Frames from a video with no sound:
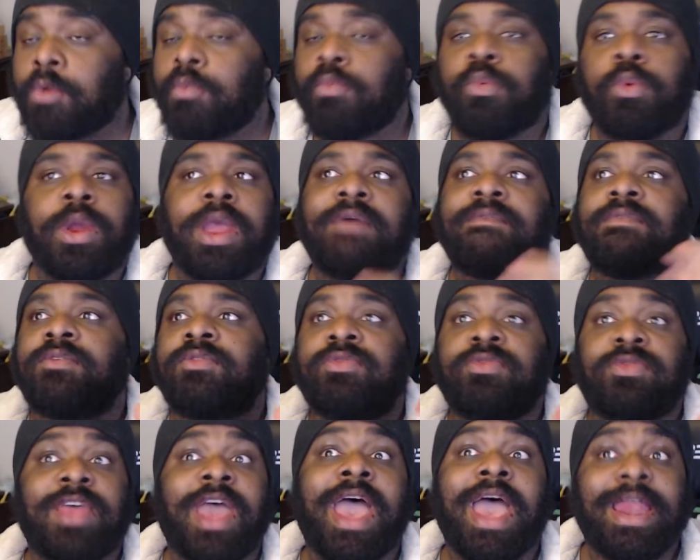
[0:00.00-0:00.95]
wherever
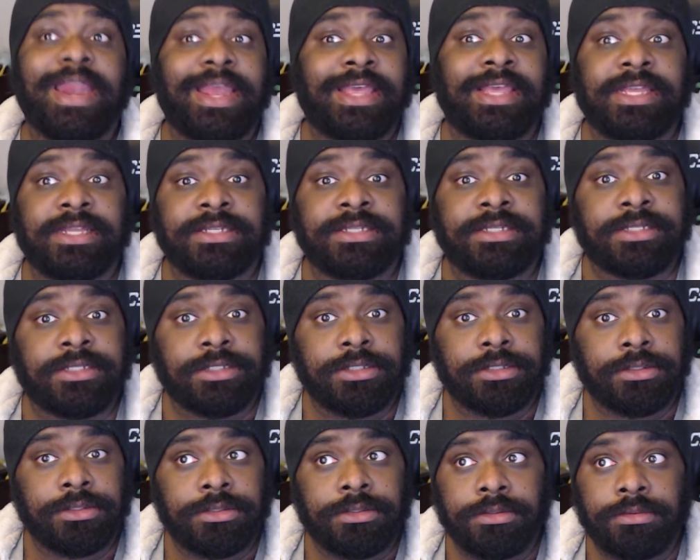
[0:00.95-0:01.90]
that is
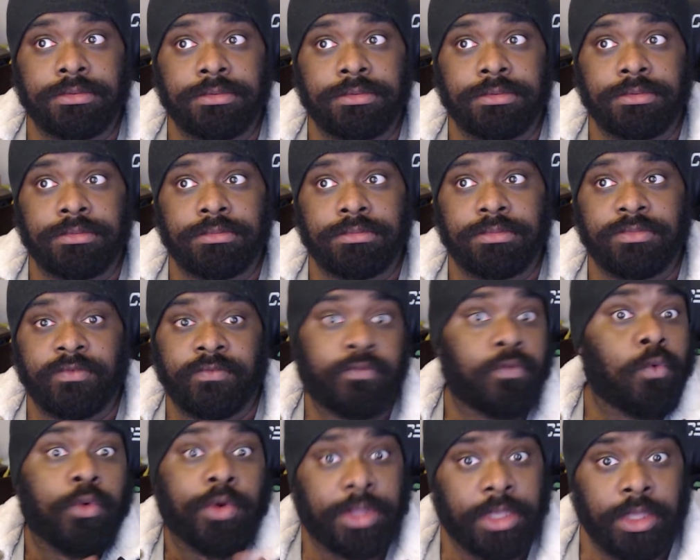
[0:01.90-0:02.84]

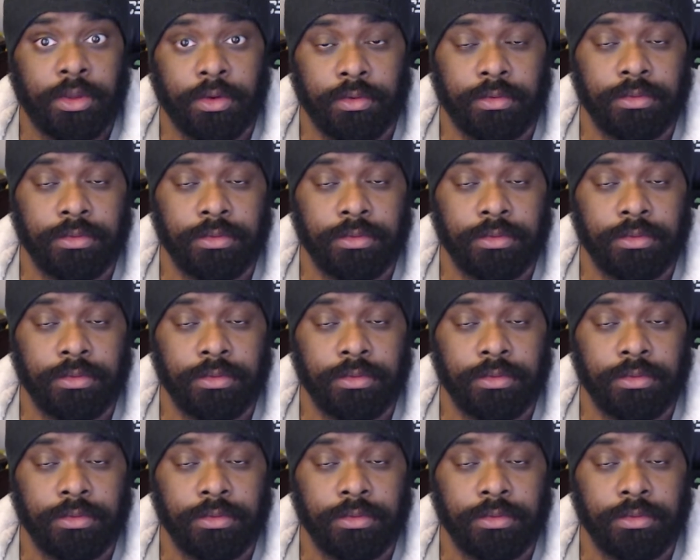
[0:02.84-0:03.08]
for you.